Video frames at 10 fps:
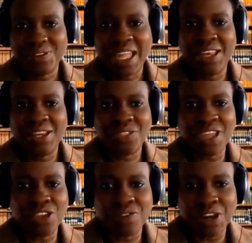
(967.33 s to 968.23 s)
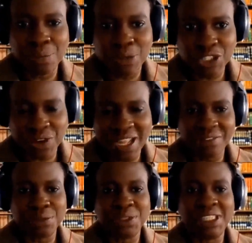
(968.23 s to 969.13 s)
Hello. Thank you very much for
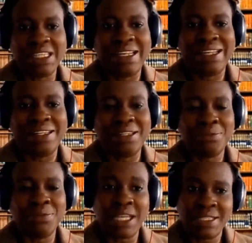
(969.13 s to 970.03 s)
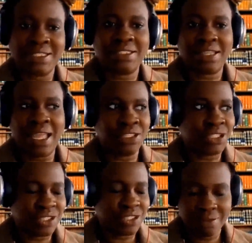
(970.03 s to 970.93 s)
having me. Yes, I
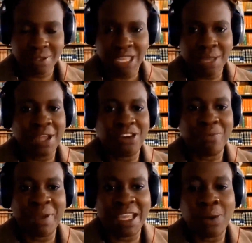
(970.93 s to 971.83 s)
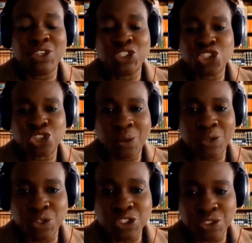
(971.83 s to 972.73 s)
just came out of bed. I wasn't sure I
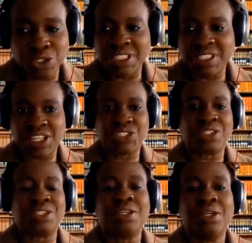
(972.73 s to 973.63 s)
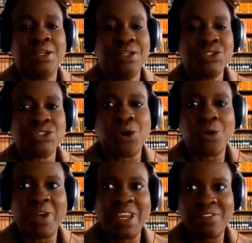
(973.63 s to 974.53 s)
was going to do this session.
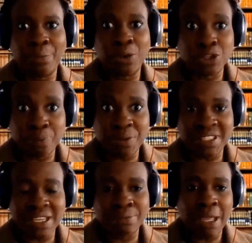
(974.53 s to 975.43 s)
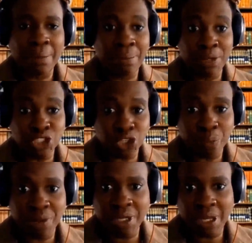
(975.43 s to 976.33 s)
So whatever I'm going to present might be a bit
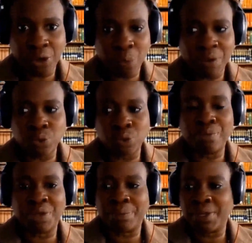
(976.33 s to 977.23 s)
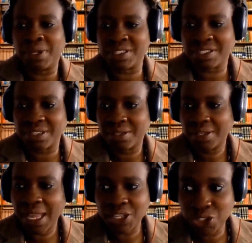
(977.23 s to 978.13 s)
choppy. I hope it won't be because
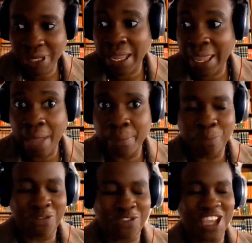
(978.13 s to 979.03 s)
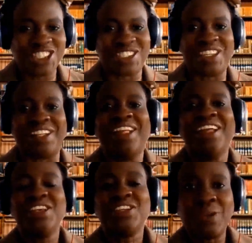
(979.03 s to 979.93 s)
I am a professional.
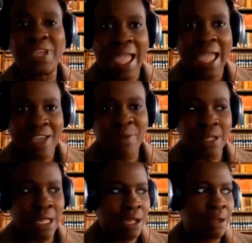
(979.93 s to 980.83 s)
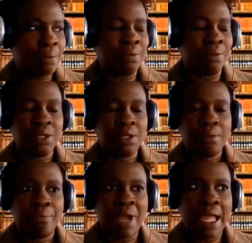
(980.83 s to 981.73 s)
So I have been,
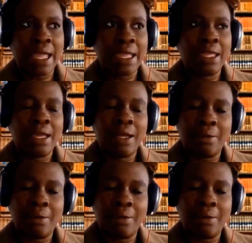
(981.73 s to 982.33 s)
my